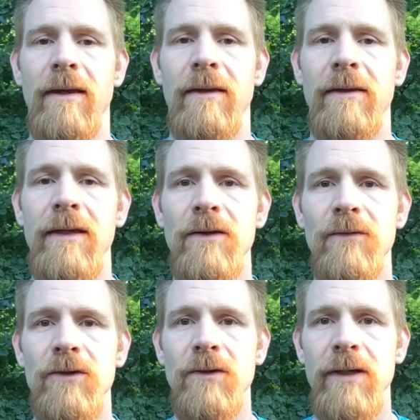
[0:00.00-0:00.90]
Thank you
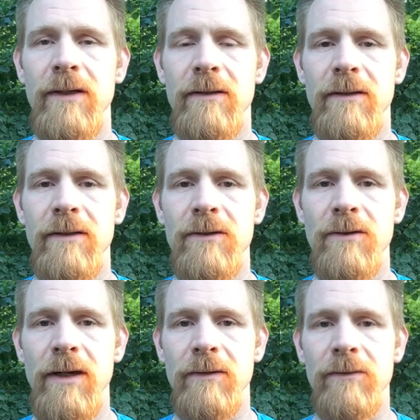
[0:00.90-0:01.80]
for joining us. This is
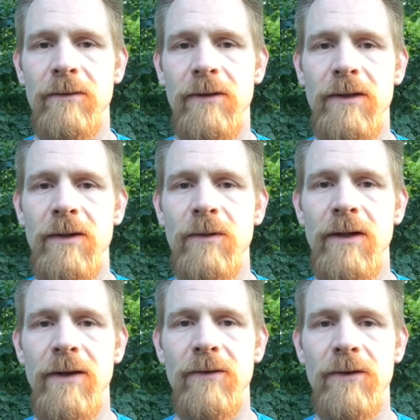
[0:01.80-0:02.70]
great. It looks like we're going
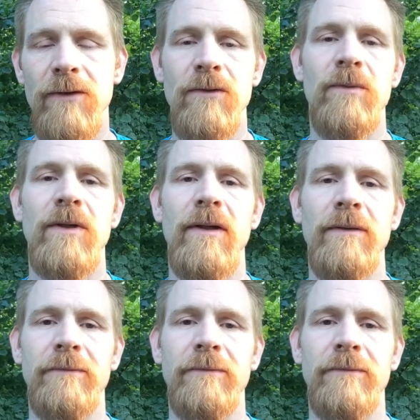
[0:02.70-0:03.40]
to have a good group today.